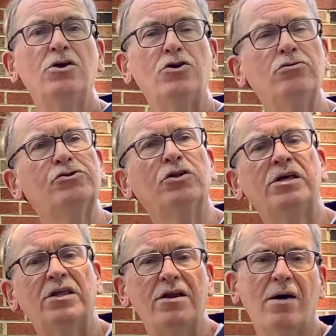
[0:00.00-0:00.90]
Usually
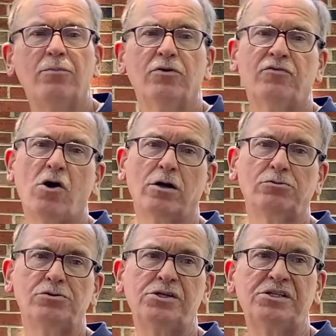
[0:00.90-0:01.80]
the number of
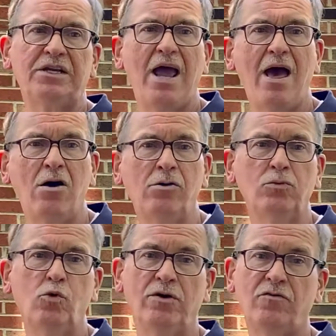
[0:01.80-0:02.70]
cartridges it held
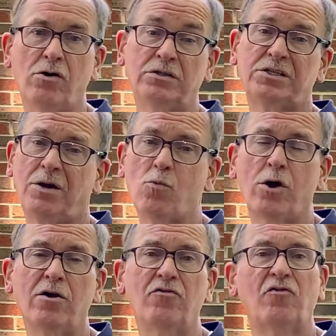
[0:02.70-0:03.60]
would have gone
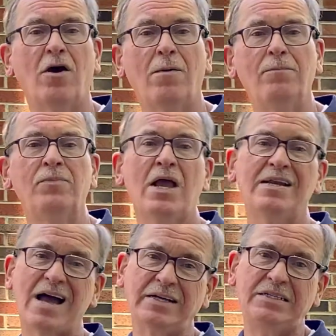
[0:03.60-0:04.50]
somewhere from
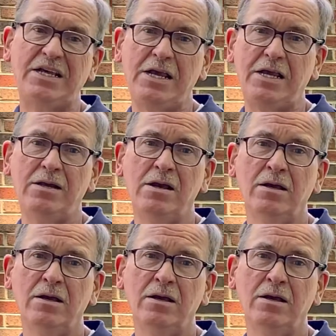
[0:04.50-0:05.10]
19